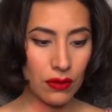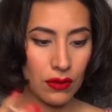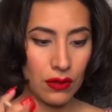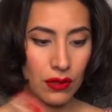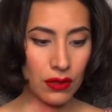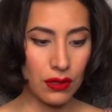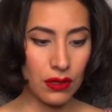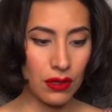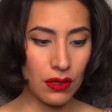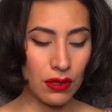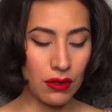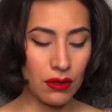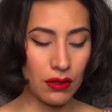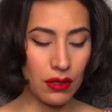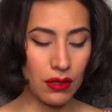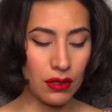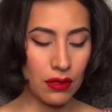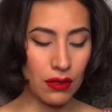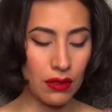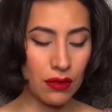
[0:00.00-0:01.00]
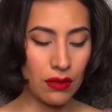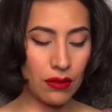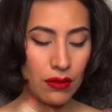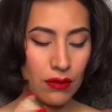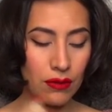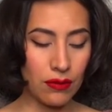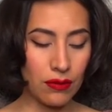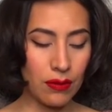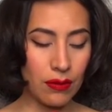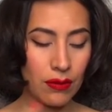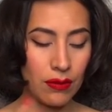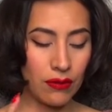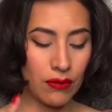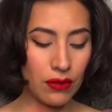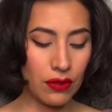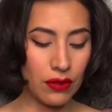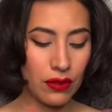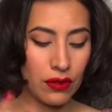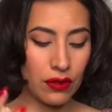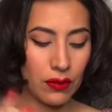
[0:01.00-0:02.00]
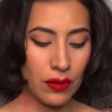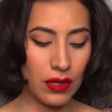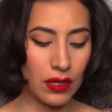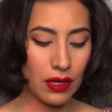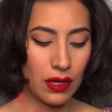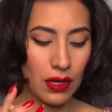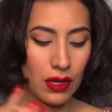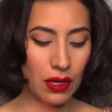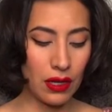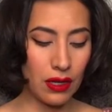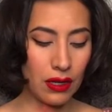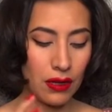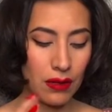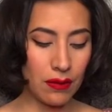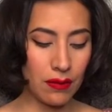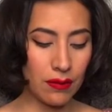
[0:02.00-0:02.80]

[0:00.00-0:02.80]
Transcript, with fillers: What does Leo need to know for this week ahead?